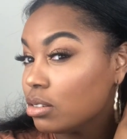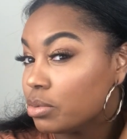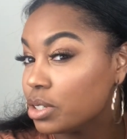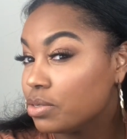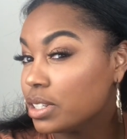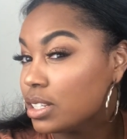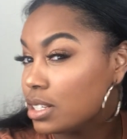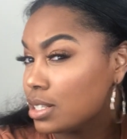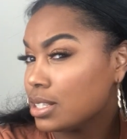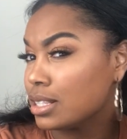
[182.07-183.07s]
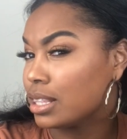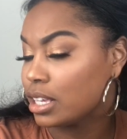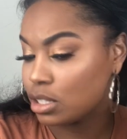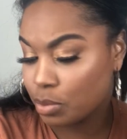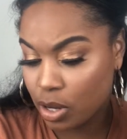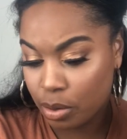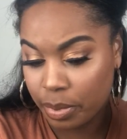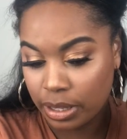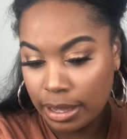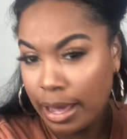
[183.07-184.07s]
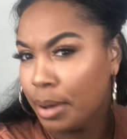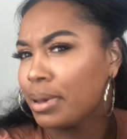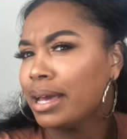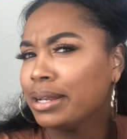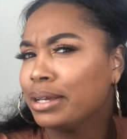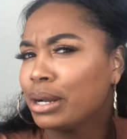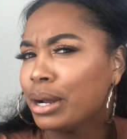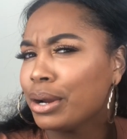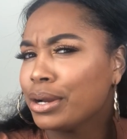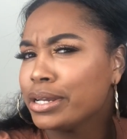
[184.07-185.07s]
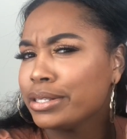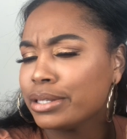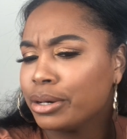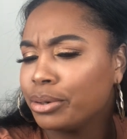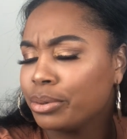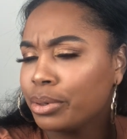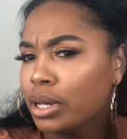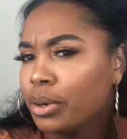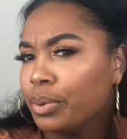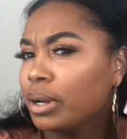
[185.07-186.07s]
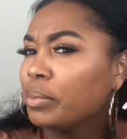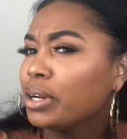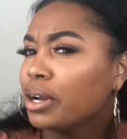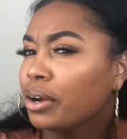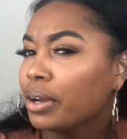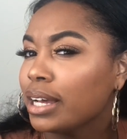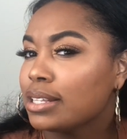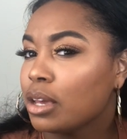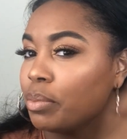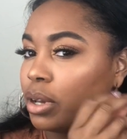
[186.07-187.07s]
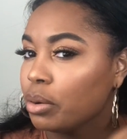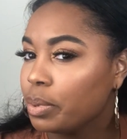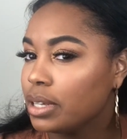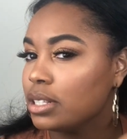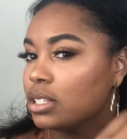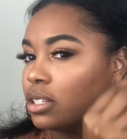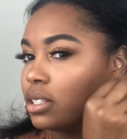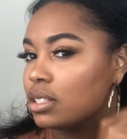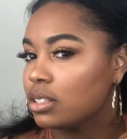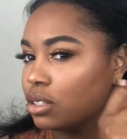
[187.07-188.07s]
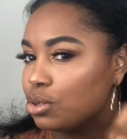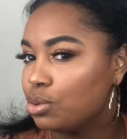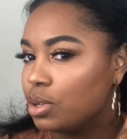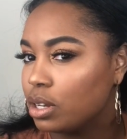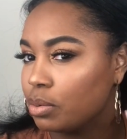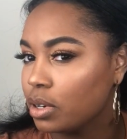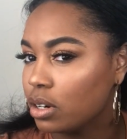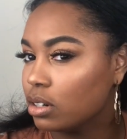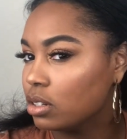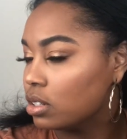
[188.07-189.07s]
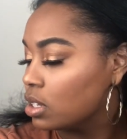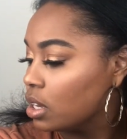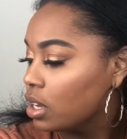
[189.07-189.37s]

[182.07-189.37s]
which really this isn't that small, but I'm kind of in a hurry, so when I'm in a hurry, I take bigger pieces to get them curled